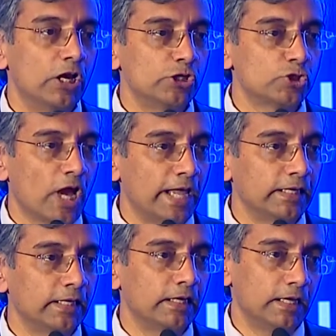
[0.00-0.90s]
In
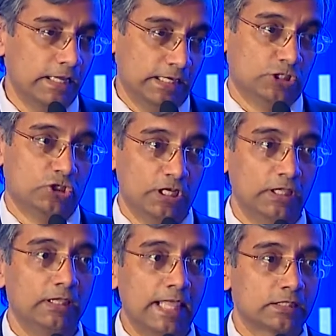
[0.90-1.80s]
China, it's still
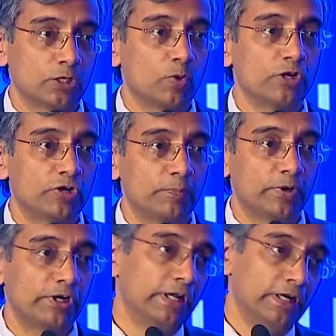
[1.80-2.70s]
less than one trip
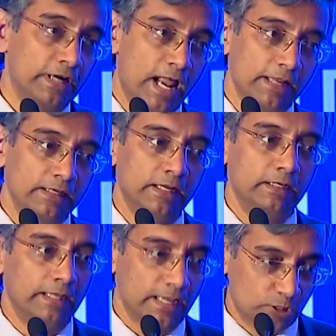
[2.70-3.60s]
per year. And in
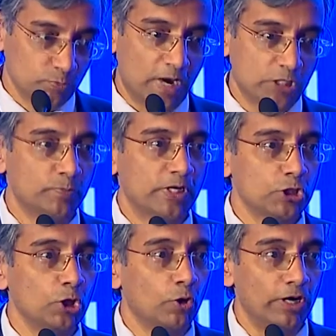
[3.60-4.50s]
India, it's much, much
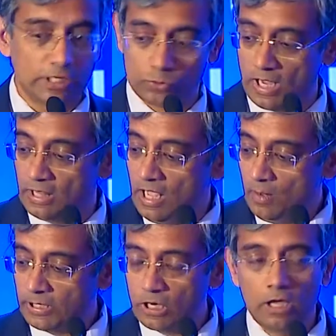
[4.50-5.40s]
lower as well.
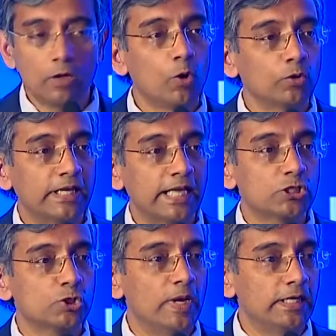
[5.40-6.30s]
But over the
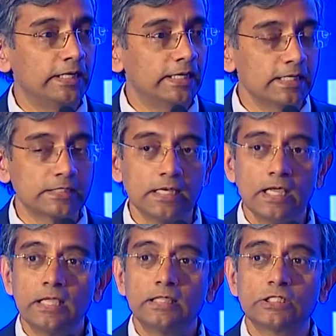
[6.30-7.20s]
next 20 years,
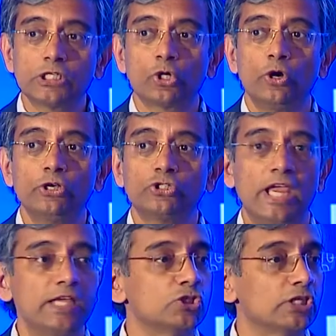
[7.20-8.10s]
this is going to
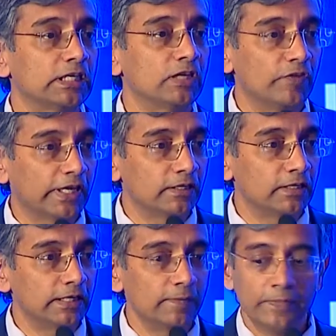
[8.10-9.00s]
change
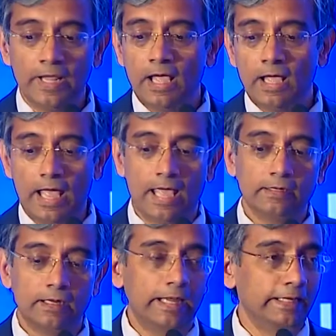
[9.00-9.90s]
significantly.
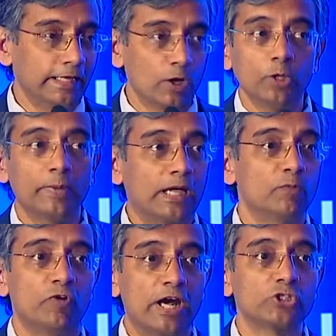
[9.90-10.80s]
And India will
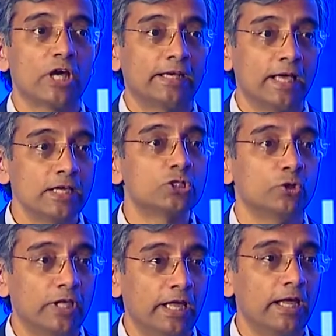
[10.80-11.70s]
become where China is
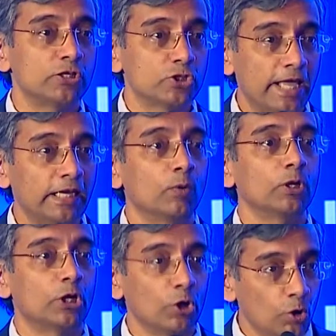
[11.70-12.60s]
today, and China
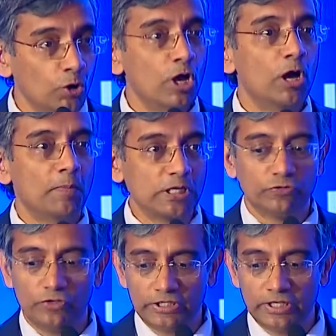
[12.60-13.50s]
will grow much
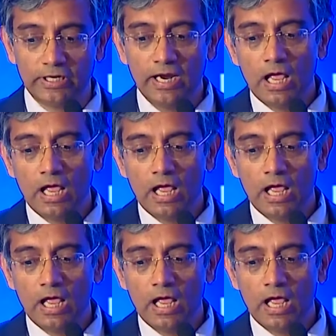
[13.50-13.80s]
further.